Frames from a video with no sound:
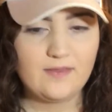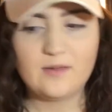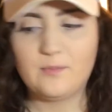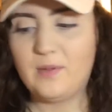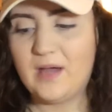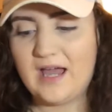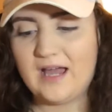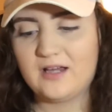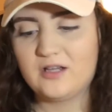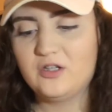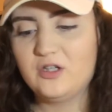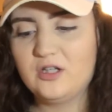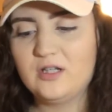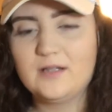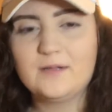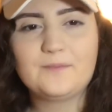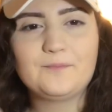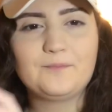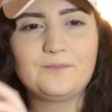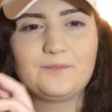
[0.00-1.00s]
the
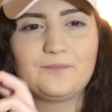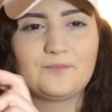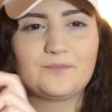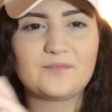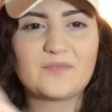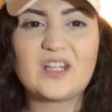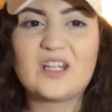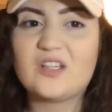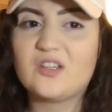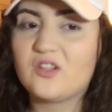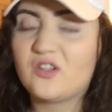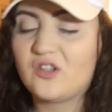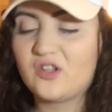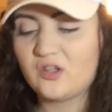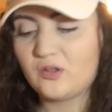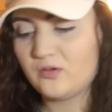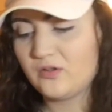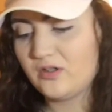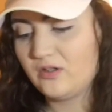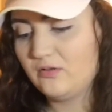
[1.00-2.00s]
packaging,
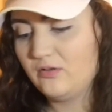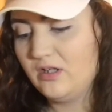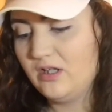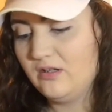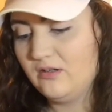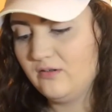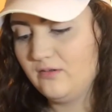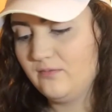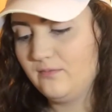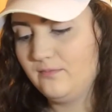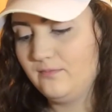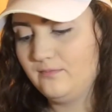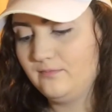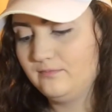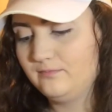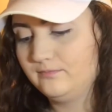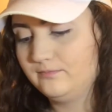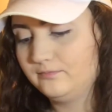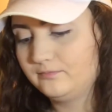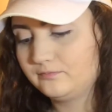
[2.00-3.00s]
so cute.
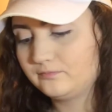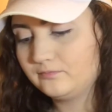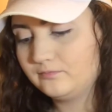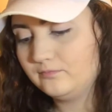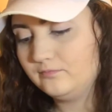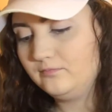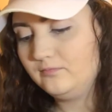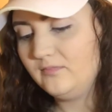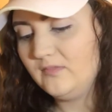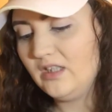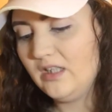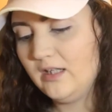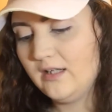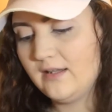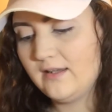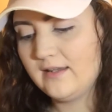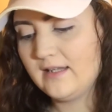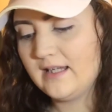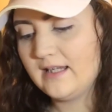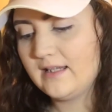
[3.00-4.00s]

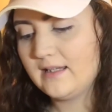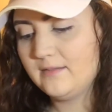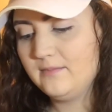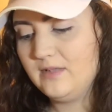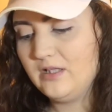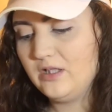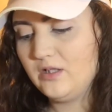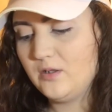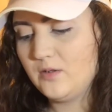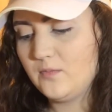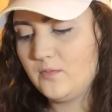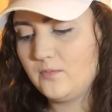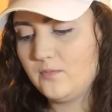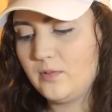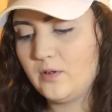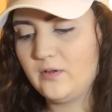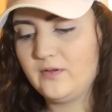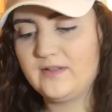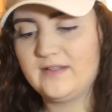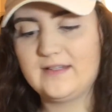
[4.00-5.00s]
Like, let me
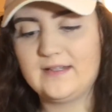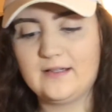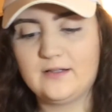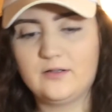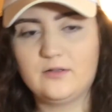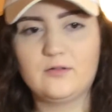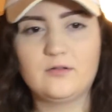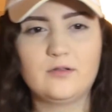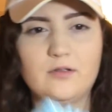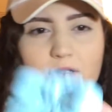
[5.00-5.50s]
pull this out.